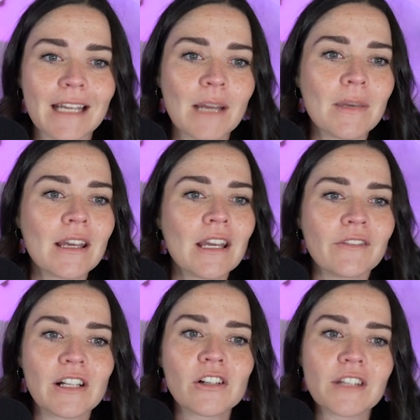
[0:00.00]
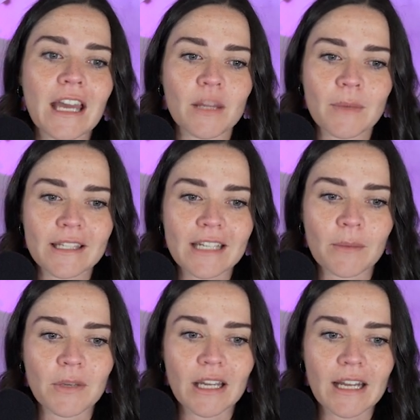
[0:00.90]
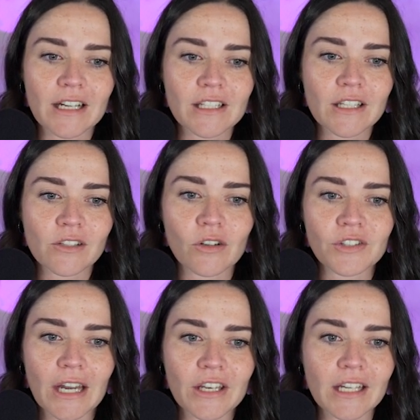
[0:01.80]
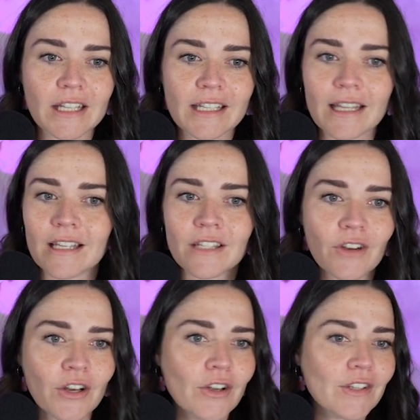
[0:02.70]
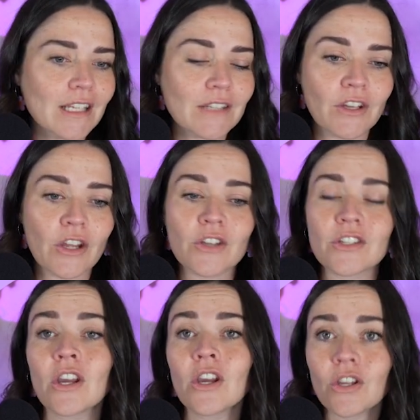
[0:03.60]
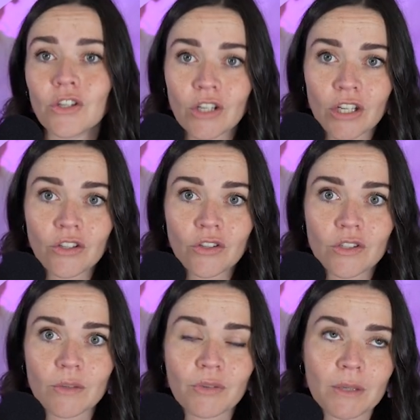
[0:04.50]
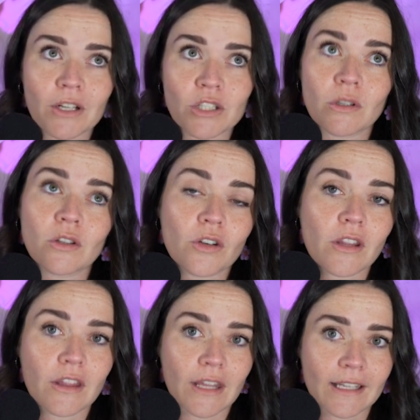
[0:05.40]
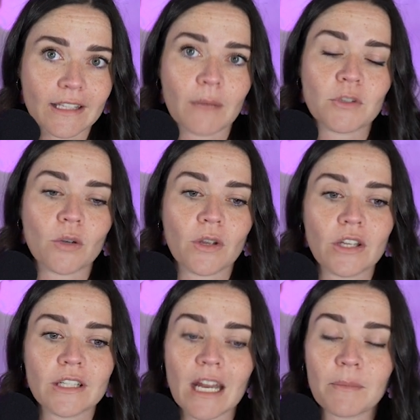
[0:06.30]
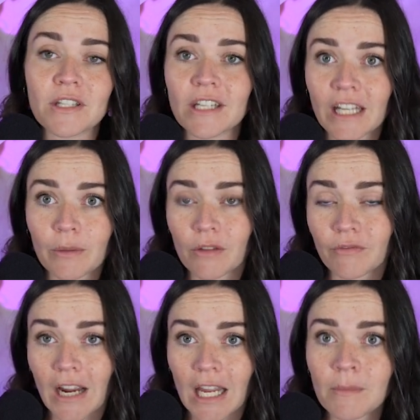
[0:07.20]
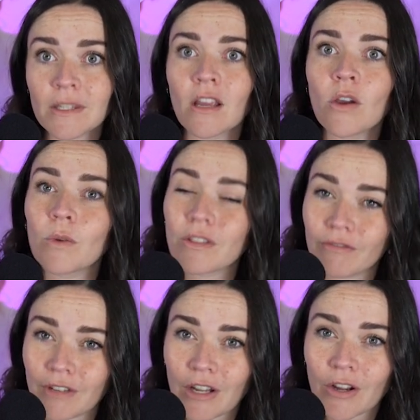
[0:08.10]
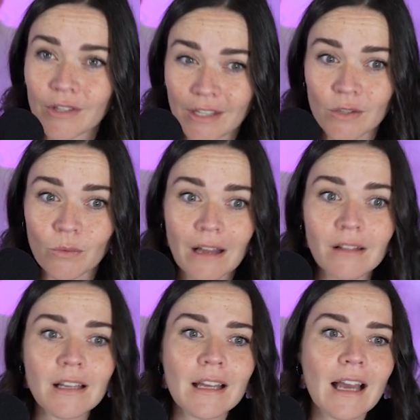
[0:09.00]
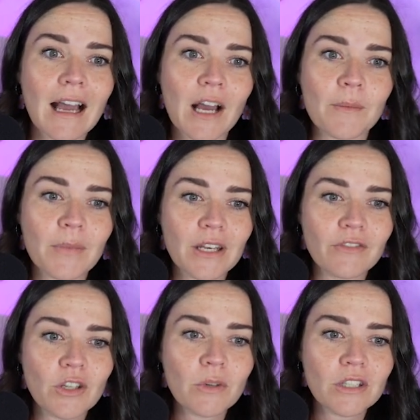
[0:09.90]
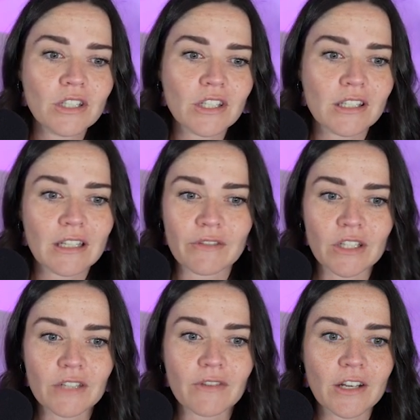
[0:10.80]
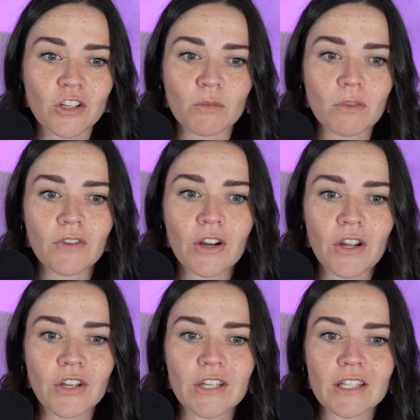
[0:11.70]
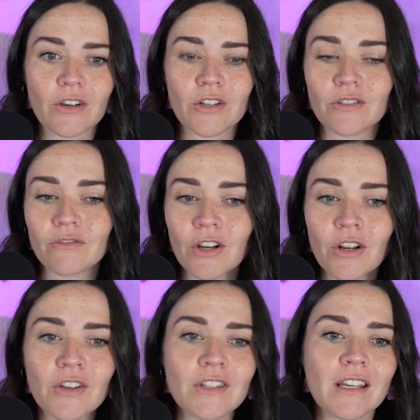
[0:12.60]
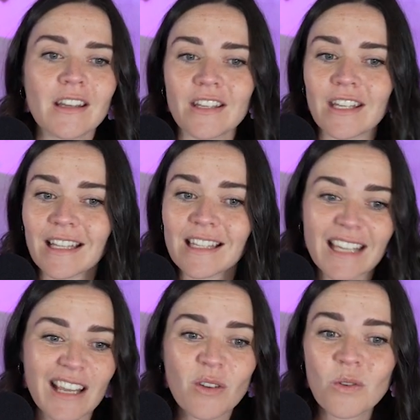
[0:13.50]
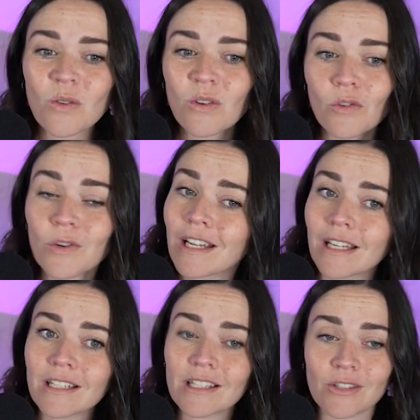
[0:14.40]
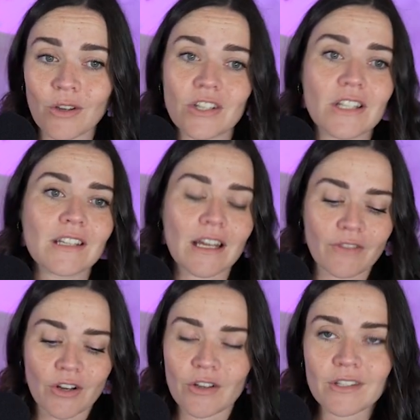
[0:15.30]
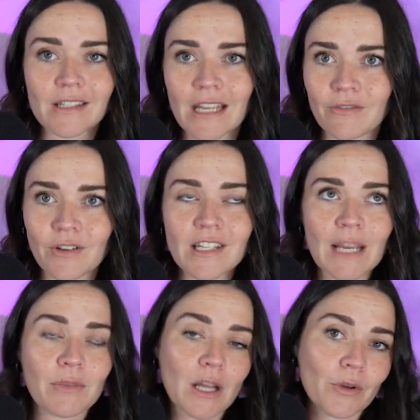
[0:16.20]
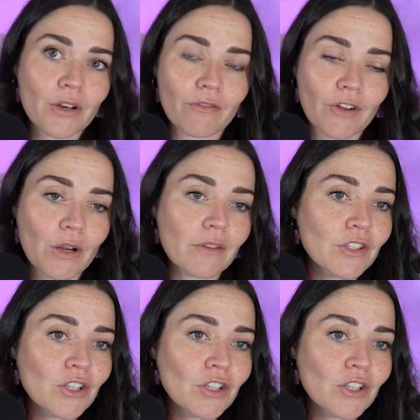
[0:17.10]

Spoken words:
tab. If you click on the Elements tab, you can actually scroll down. You can see there's photos, there's videos. You can use and pretty much do a lot of the things that I'm showing you today, particularly with frames, with videos as well. But if you want to just even just find a normal photo, you just go to photos. You can see all, or you can just search inside photos. So say, for example, I wanted a photo of a